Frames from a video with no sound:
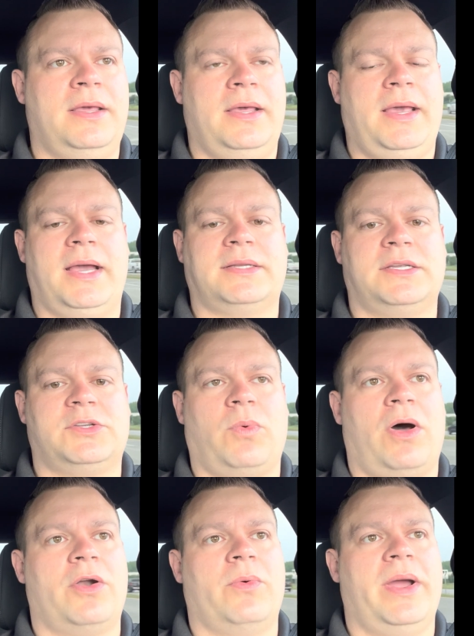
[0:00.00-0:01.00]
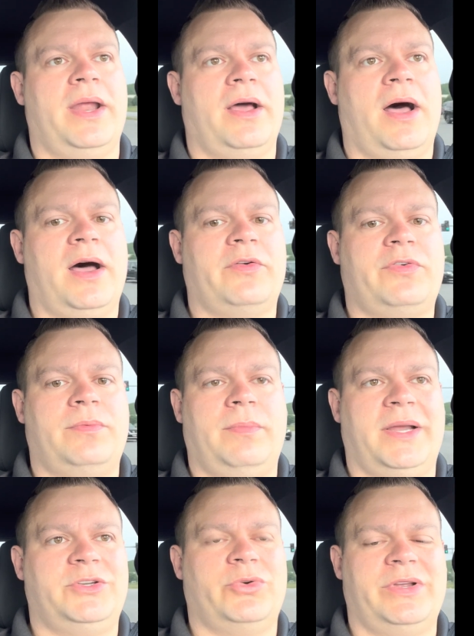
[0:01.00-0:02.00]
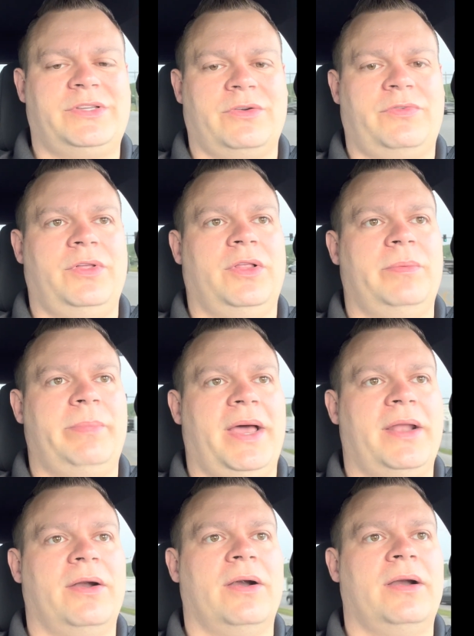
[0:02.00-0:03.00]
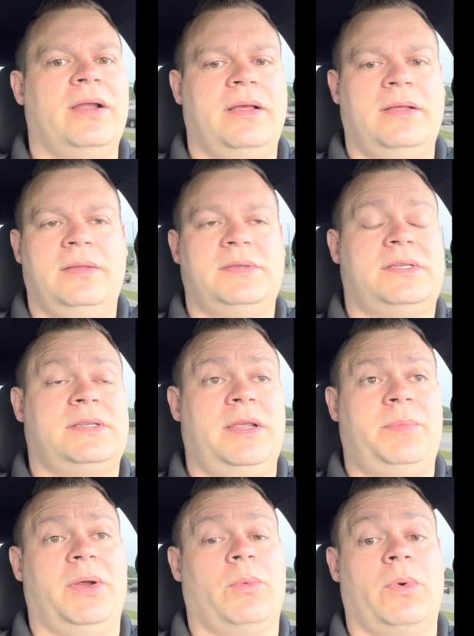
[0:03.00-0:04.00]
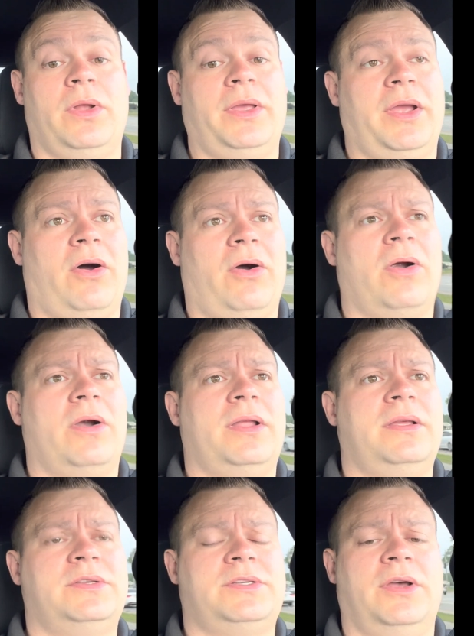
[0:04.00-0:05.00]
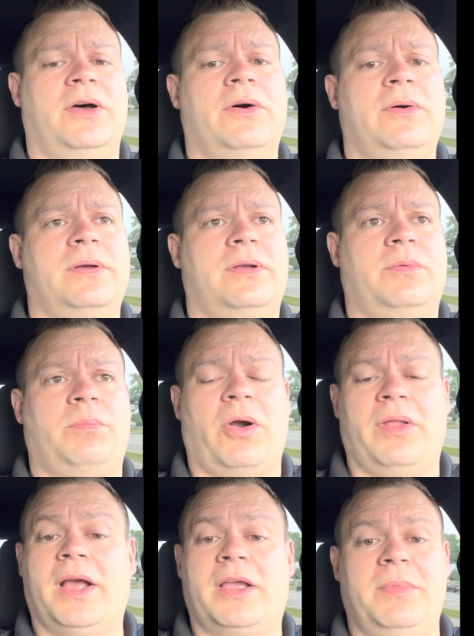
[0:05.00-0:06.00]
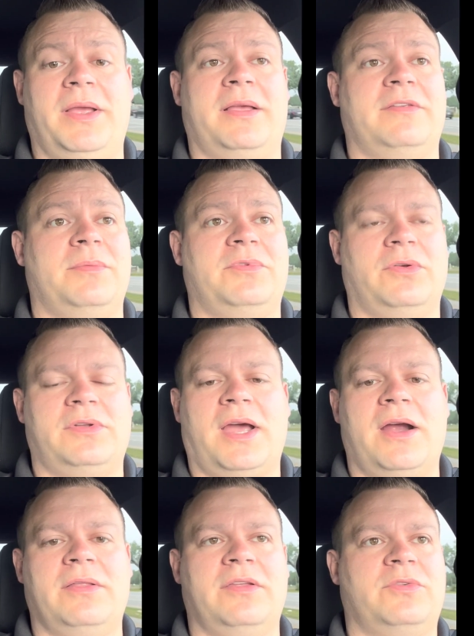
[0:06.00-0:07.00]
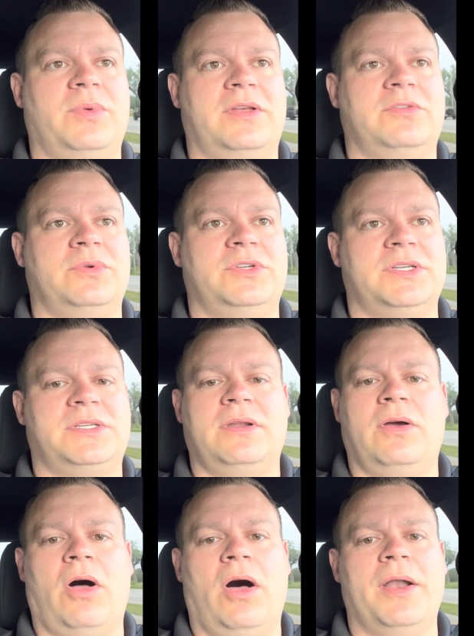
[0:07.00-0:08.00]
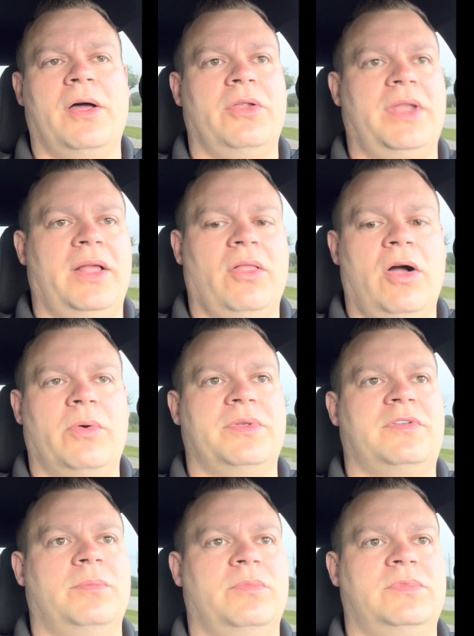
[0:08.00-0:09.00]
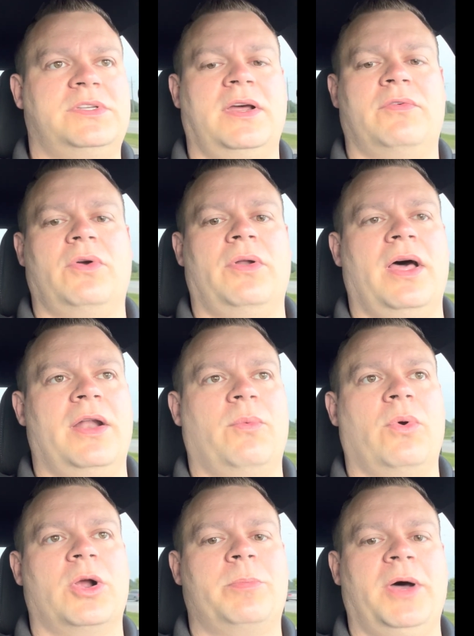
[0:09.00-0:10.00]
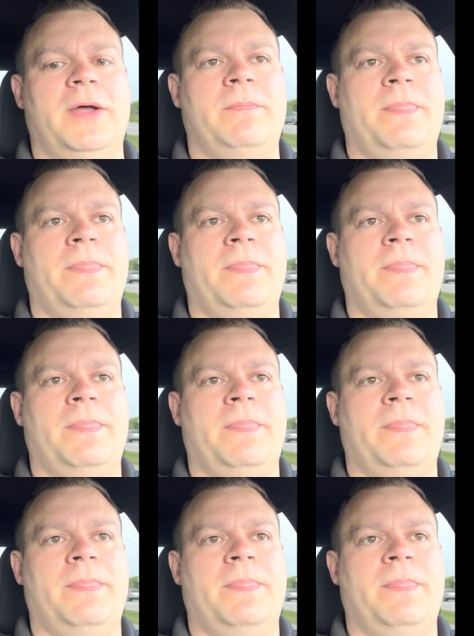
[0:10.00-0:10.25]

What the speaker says: excess water weight off, my joints are feeling better, sleeping really hard. So part of that could be because I'm so tired this week, because we're just on all day long with some stuff going on at work, but